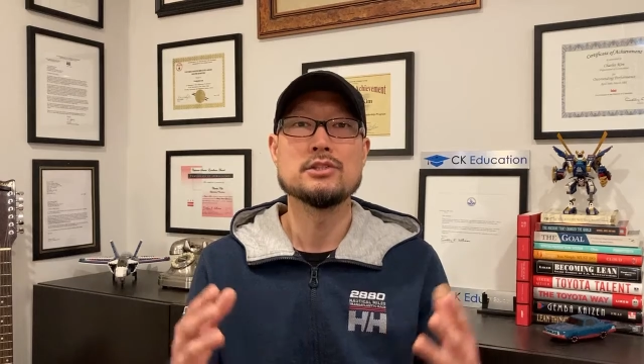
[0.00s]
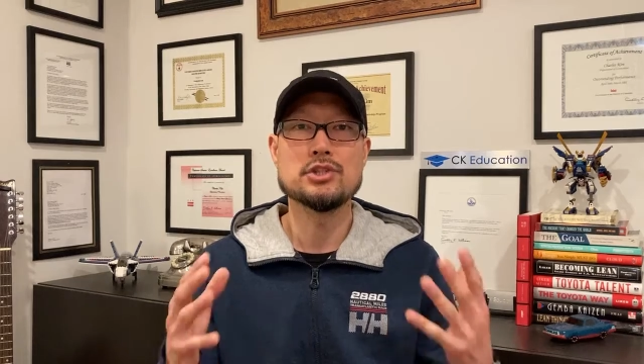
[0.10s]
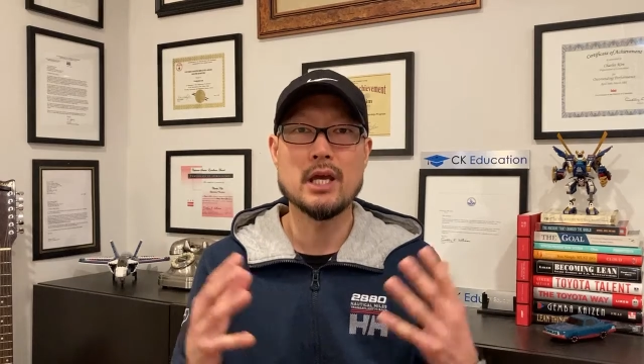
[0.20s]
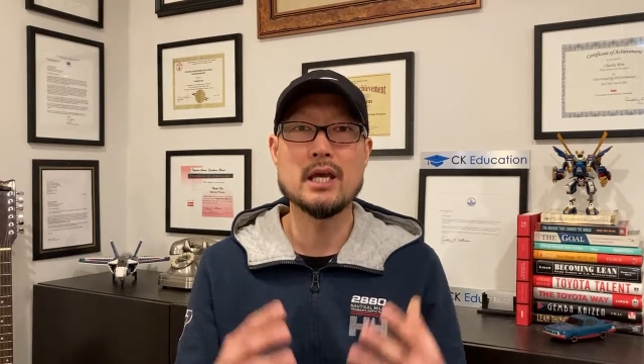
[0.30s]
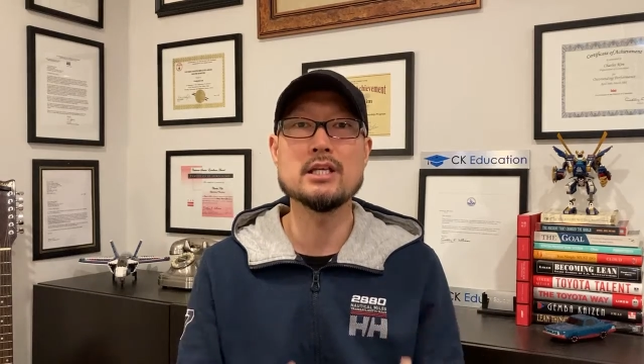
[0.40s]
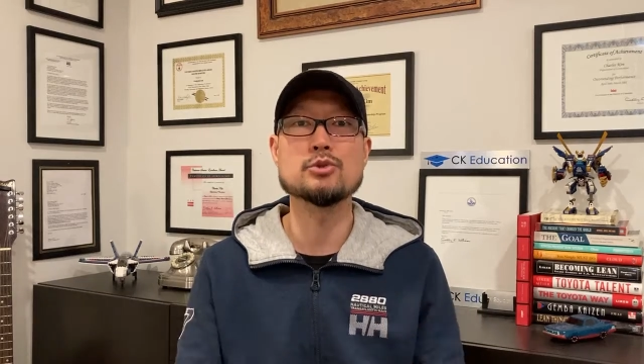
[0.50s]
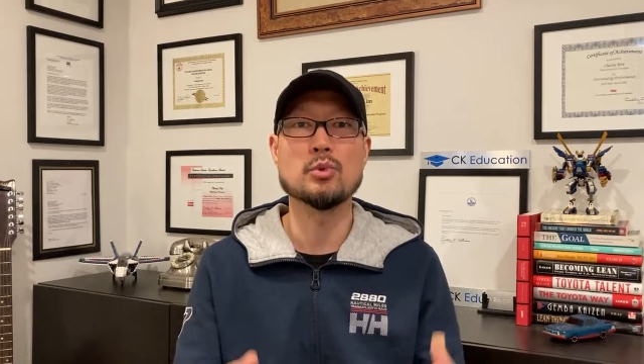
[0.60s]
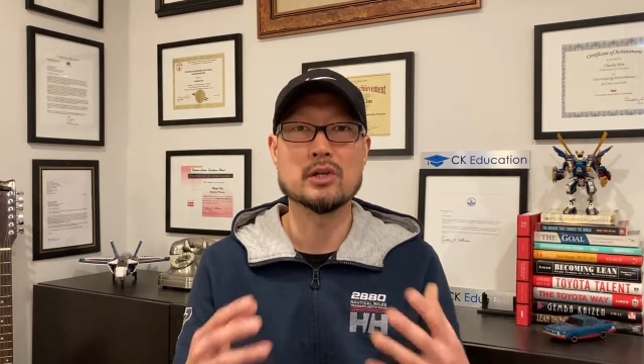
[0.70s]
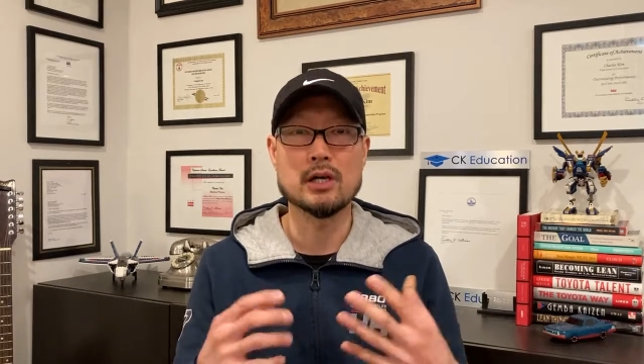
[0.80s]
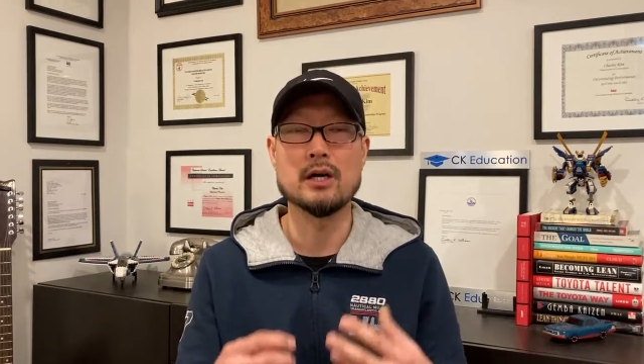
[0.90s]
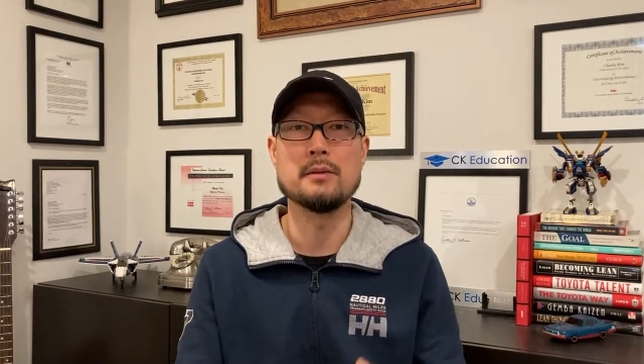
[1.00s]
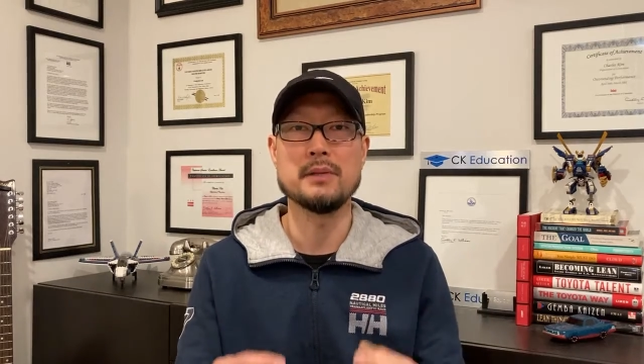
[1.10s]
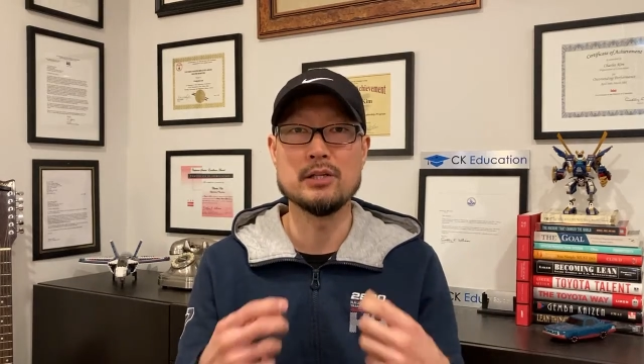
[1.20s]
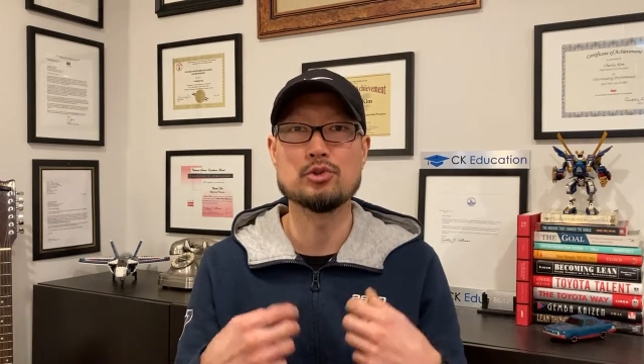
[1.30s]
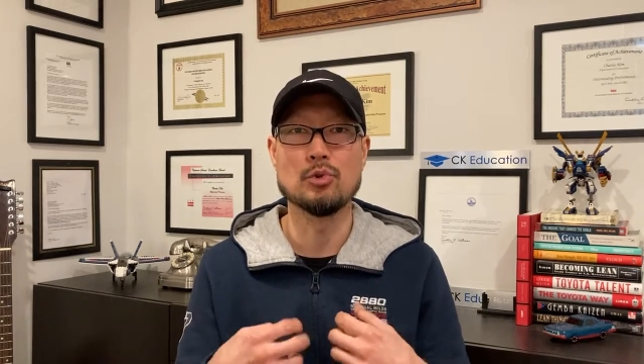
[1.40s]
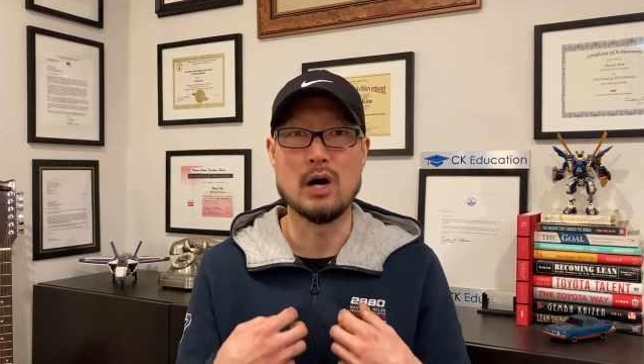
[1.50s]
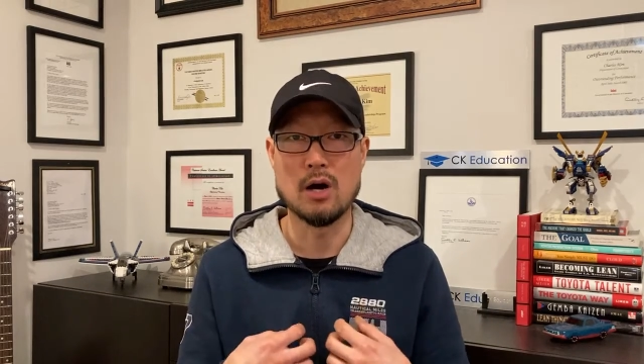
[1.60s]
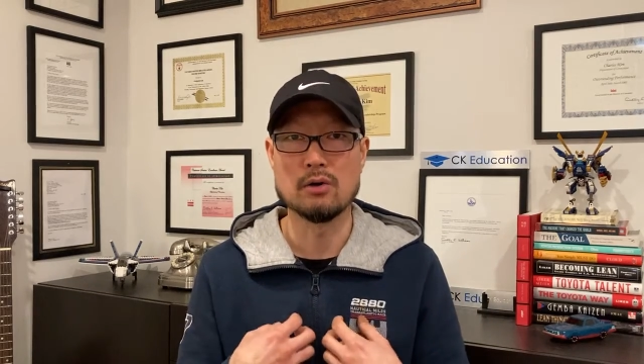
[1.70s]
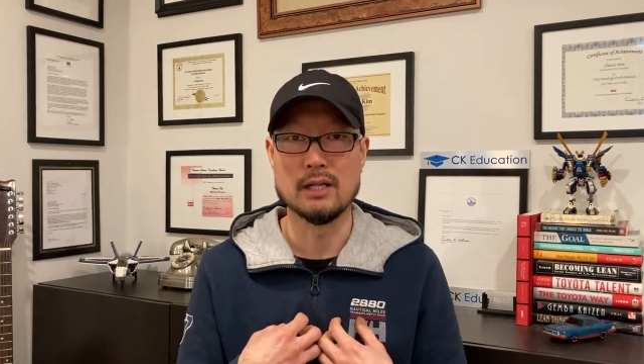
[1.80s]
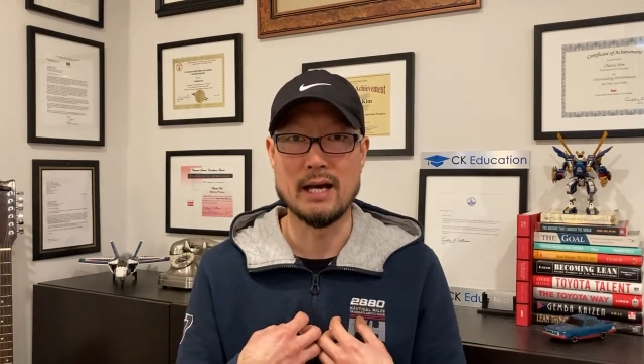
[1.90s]
change will come into
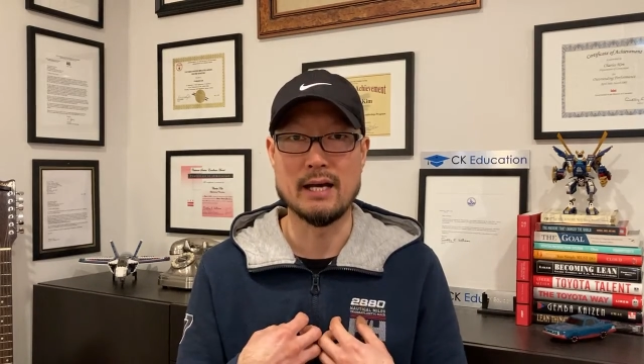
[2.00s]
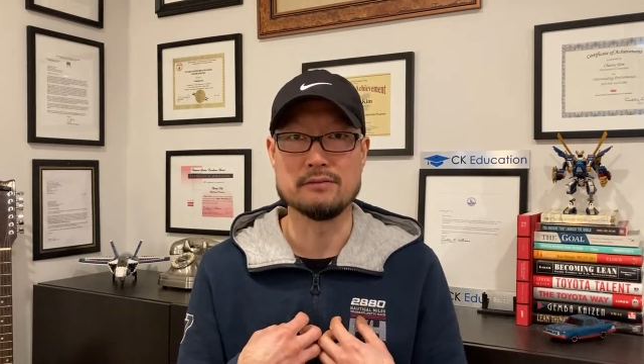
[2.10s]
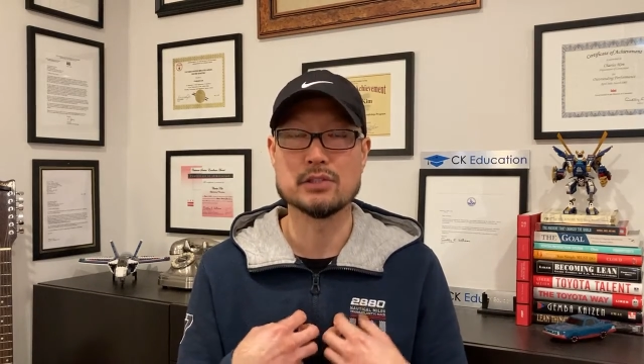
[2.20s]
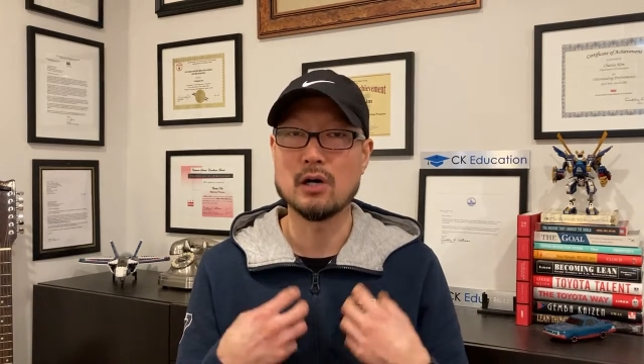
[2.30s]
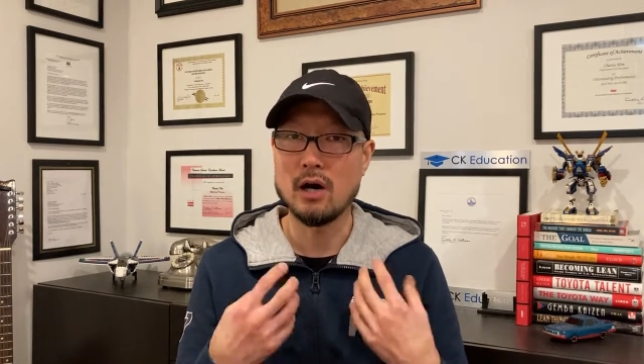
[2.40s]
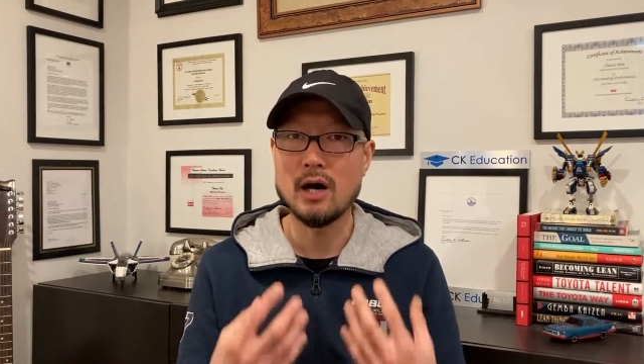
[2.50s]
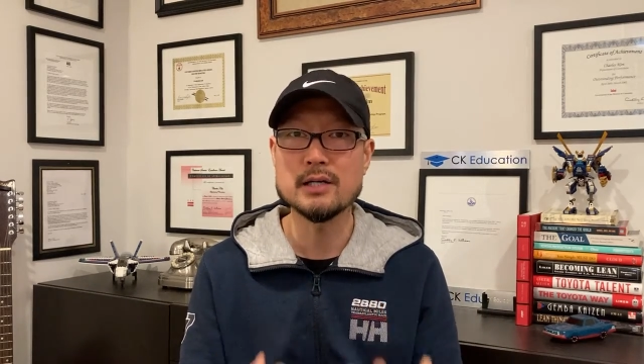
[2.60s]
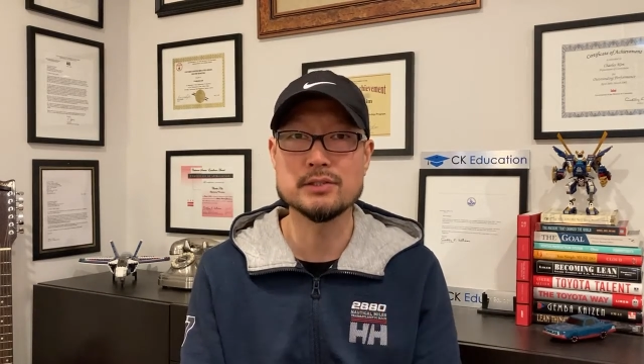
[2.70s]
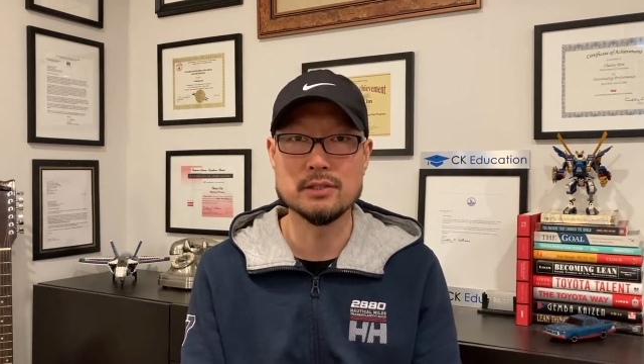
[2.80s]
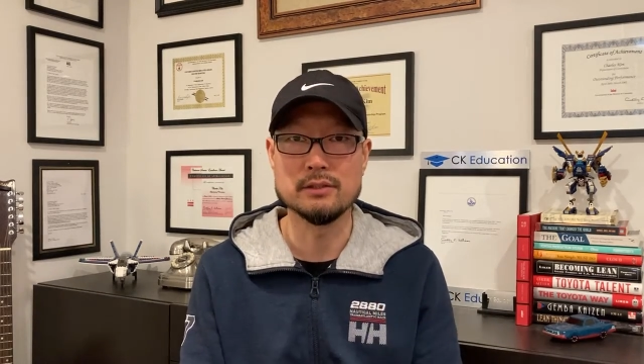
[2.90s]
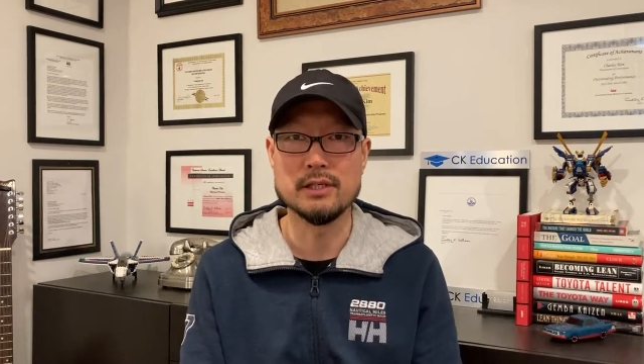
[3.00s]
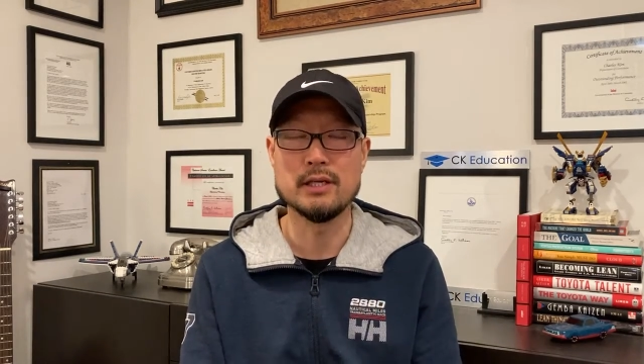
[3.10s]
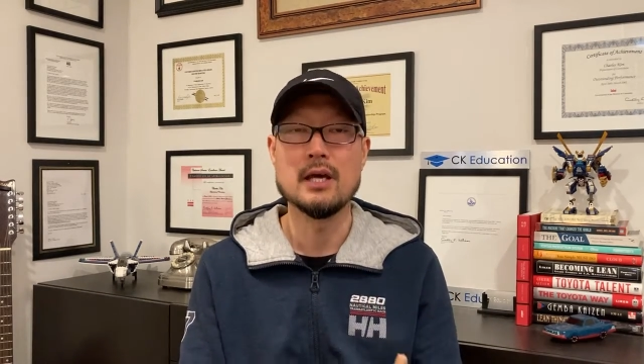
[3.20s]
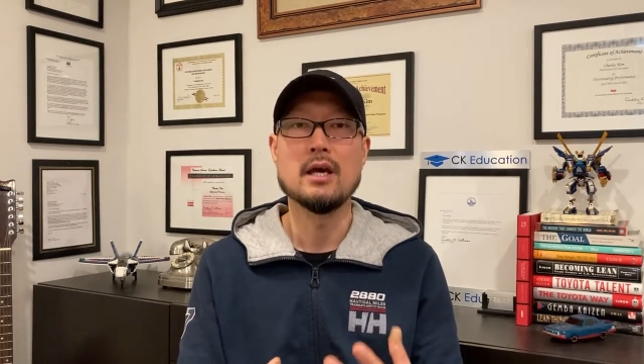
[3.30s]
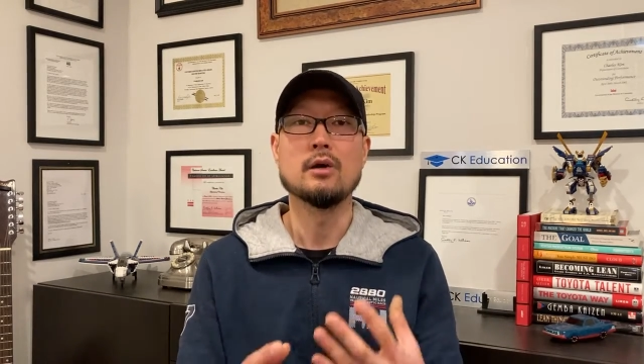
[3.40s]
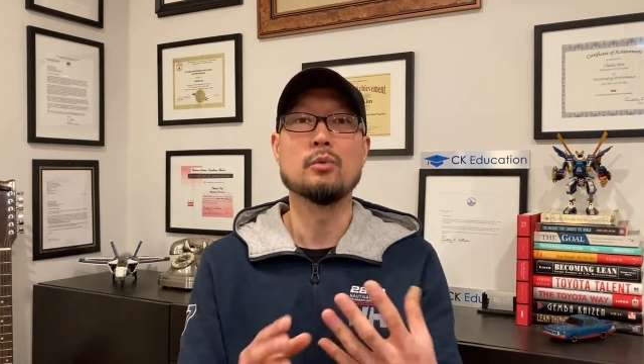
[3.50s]
our lives constantly.